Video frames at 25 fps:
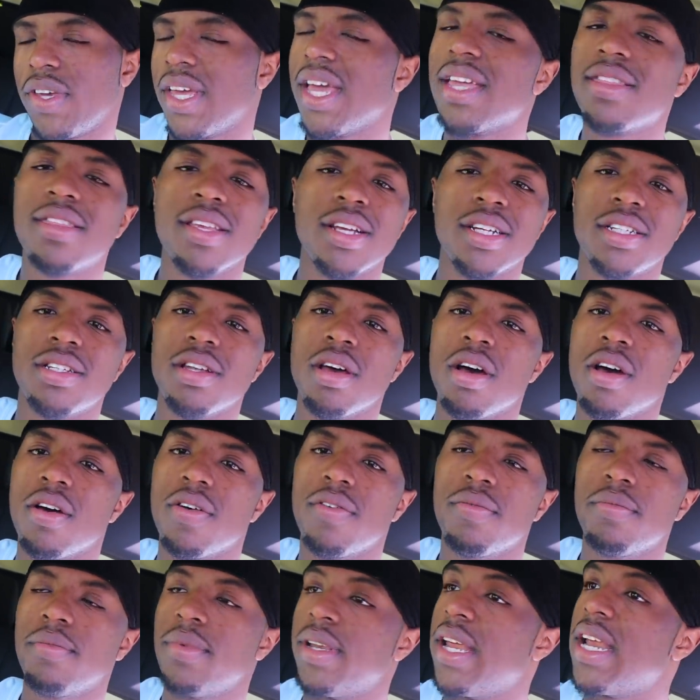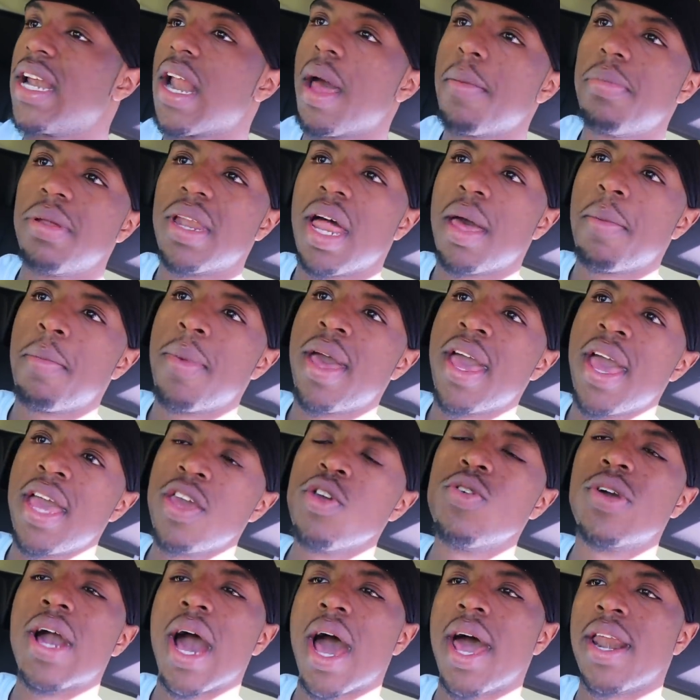forget this stuff. Then I'd be like,
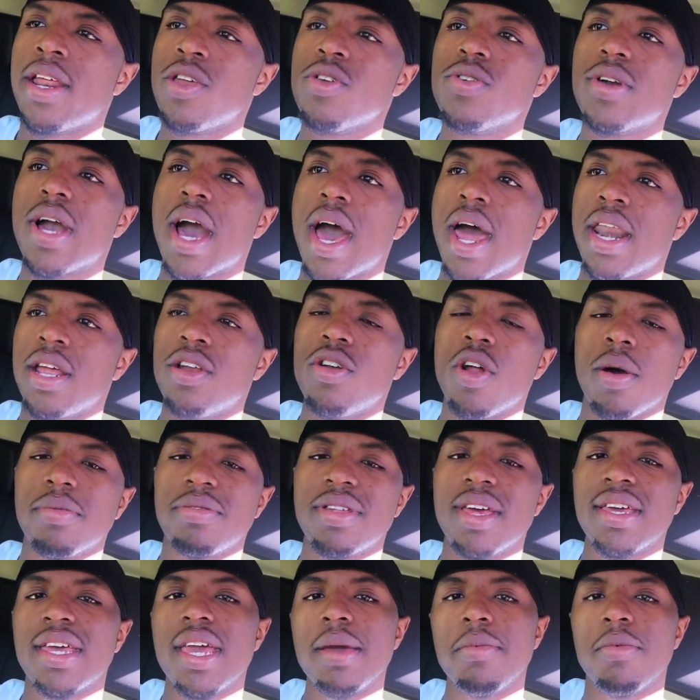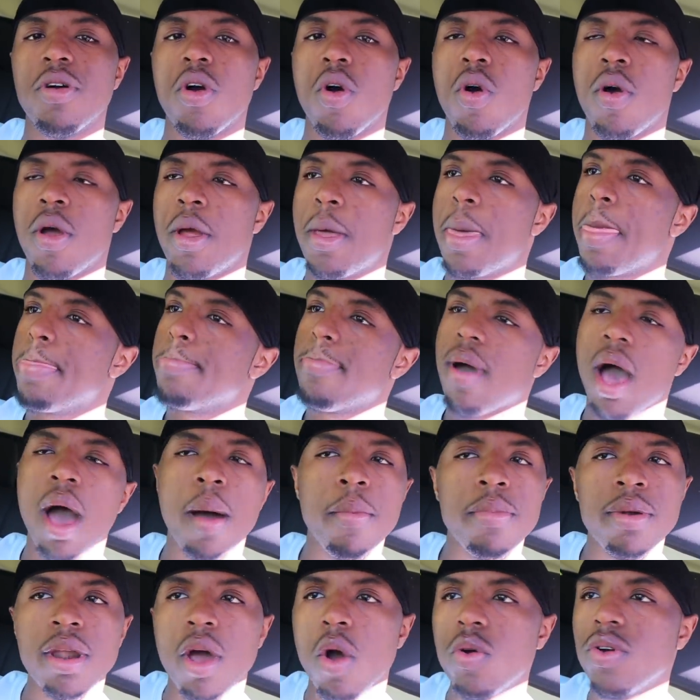man, you got it, you got it. You know what I'm saying? Keep going.
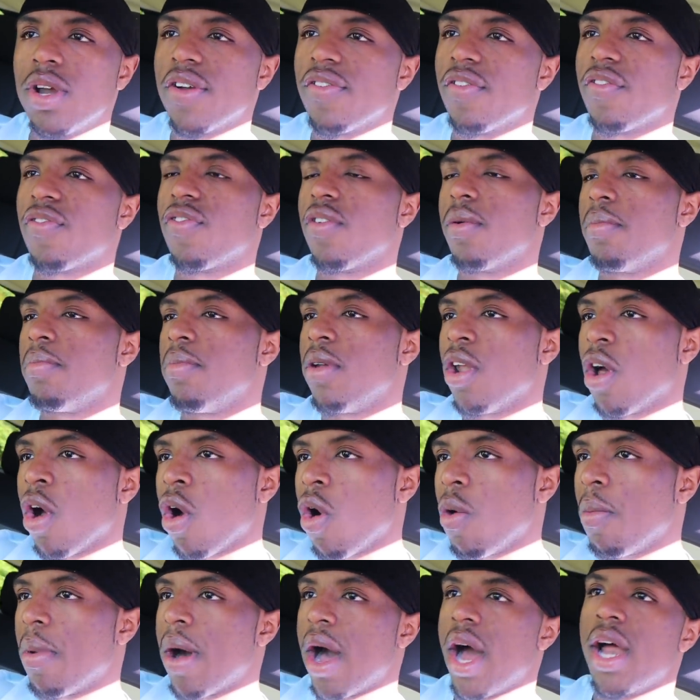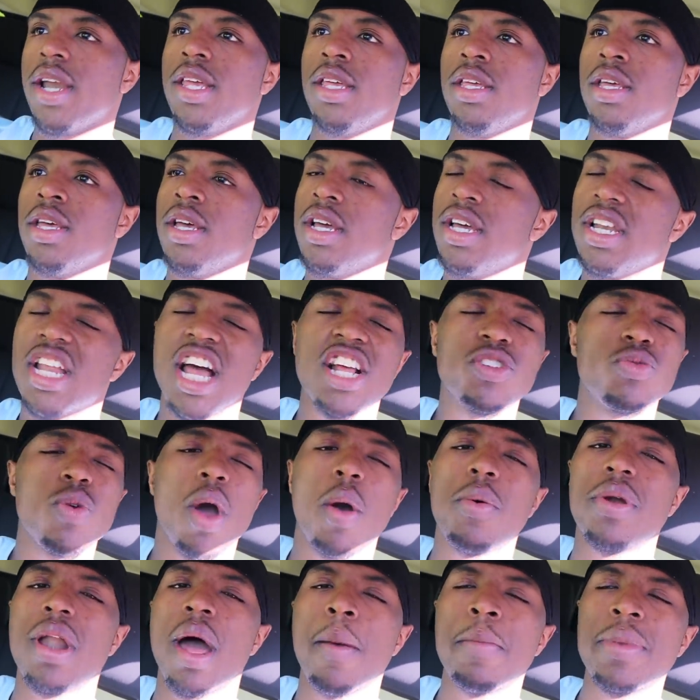I'm no different from nobody. That's
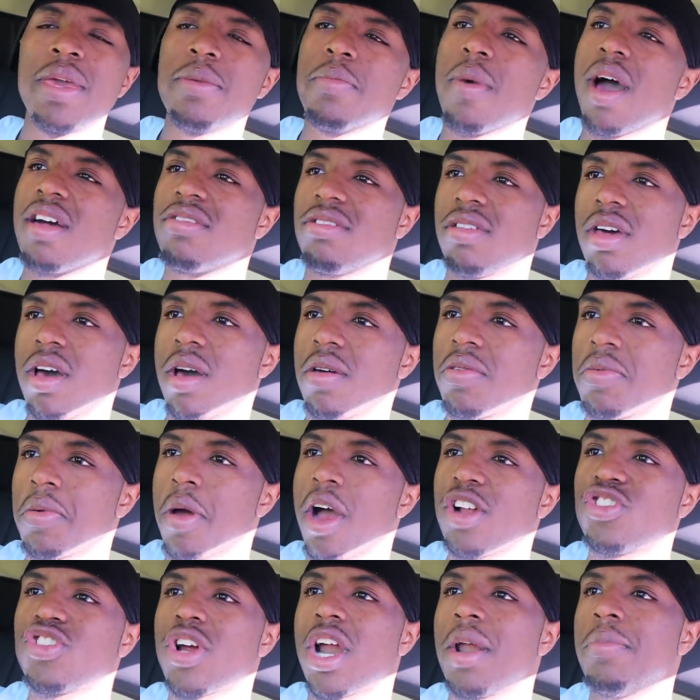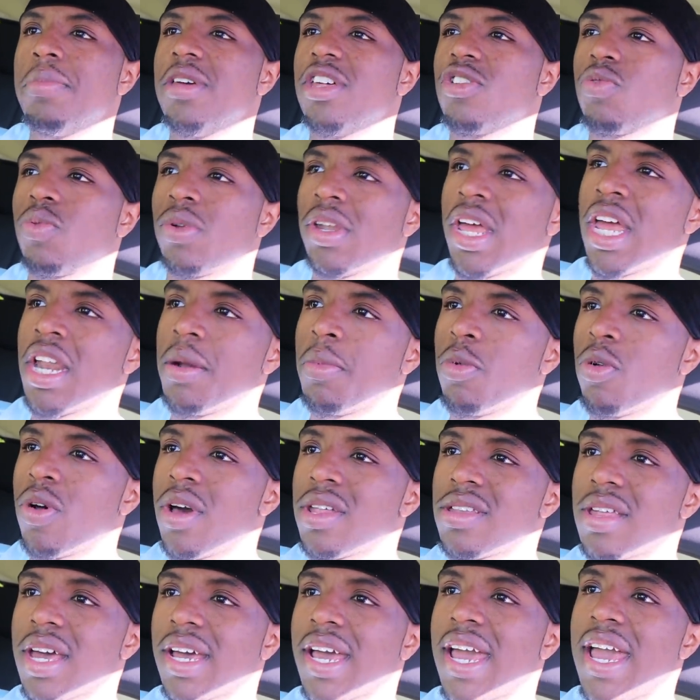why when I meet my subs, bro, I try to be as
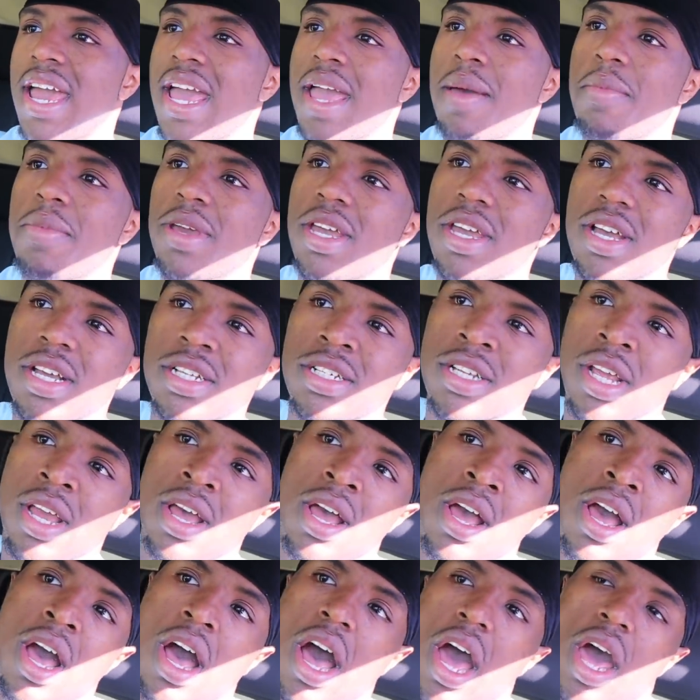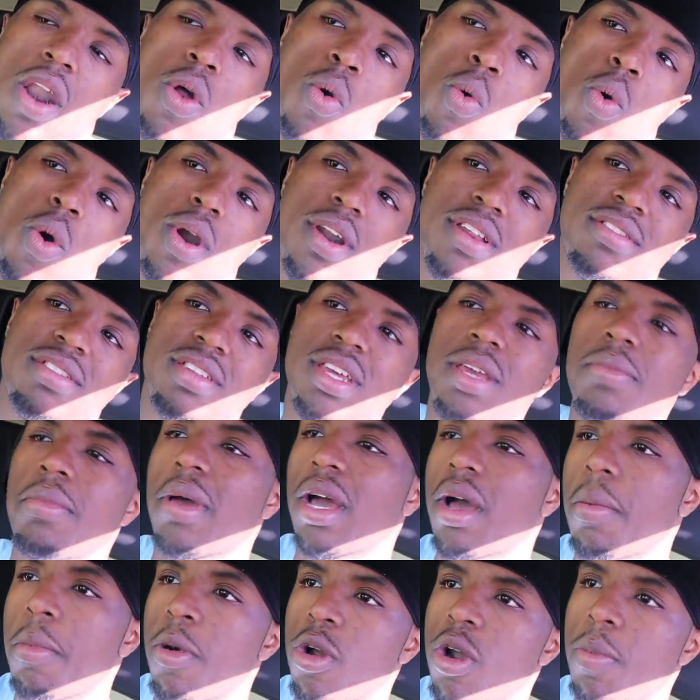relatable as I can because I don't want to seem
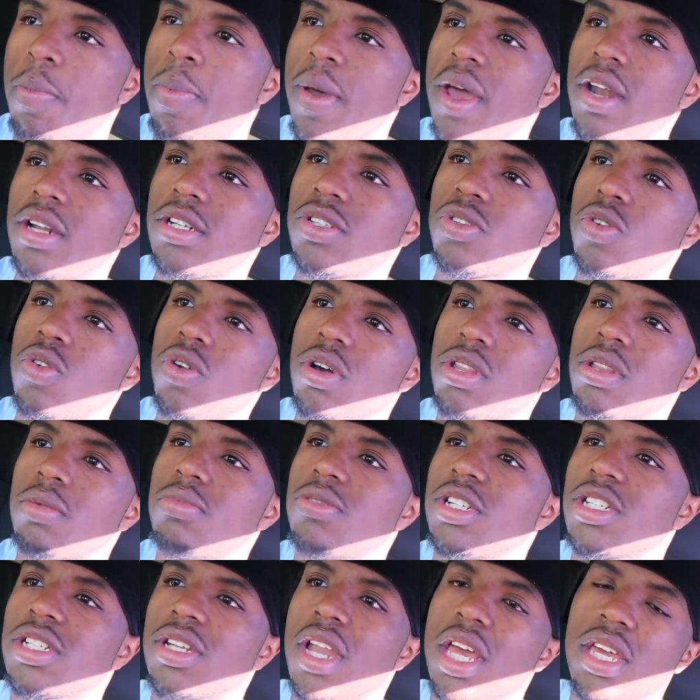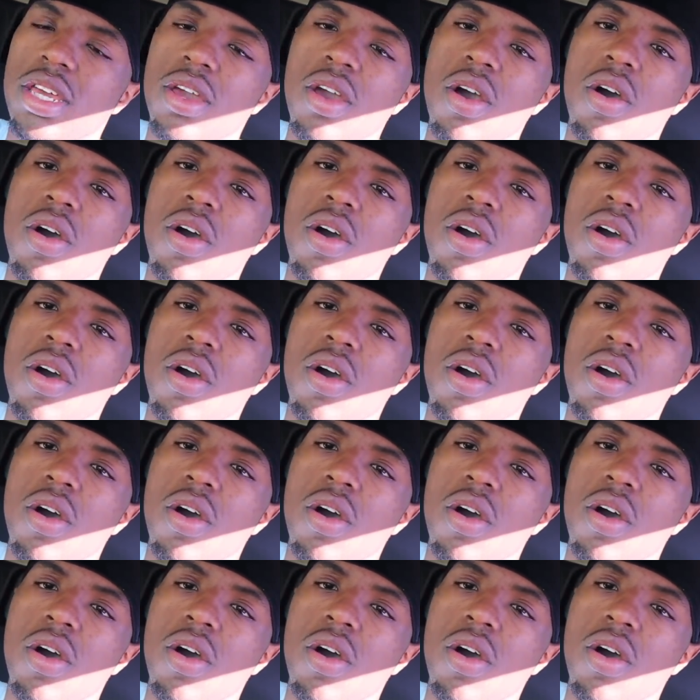like I'm on a pedestal because I'm just like